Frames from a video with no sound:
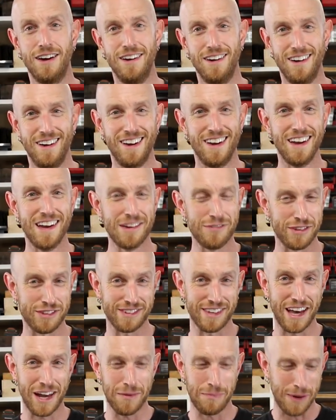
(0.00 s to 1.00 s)
if
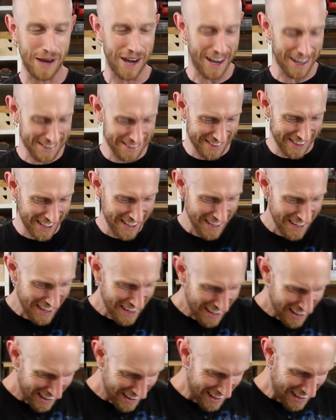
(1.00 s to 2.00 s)
it's not epoxy,
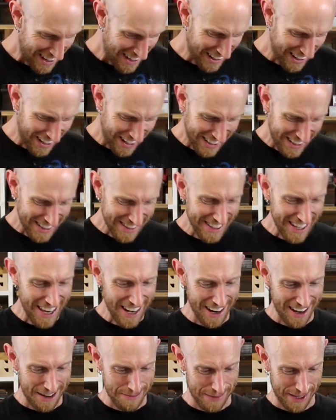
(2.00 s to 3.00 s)
how did I get
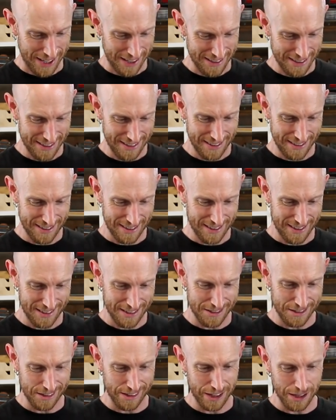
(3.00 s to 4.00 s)
that on me?
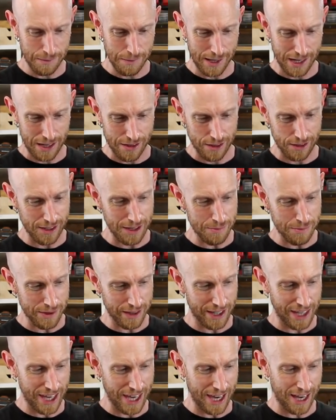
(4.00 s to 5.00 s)
That's a little bit on the lip of
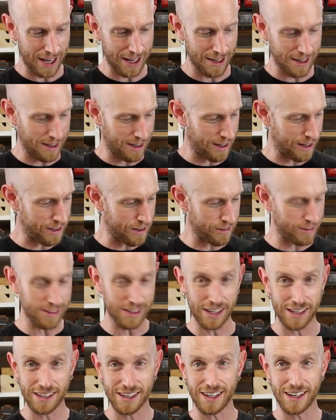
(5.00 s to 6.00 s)
the can and I just
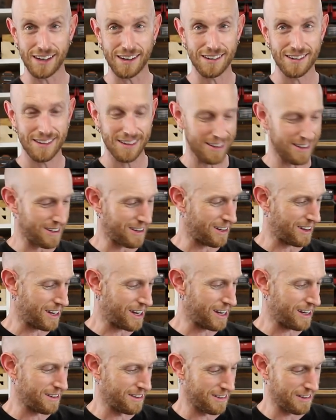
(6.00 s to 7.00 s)
leaned in it.
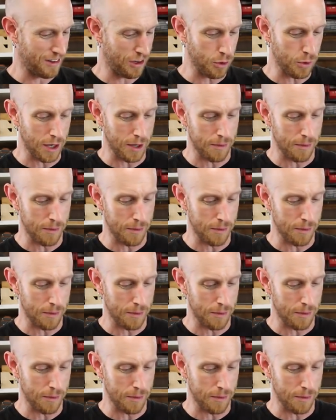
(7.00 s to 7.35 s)
Ah, oh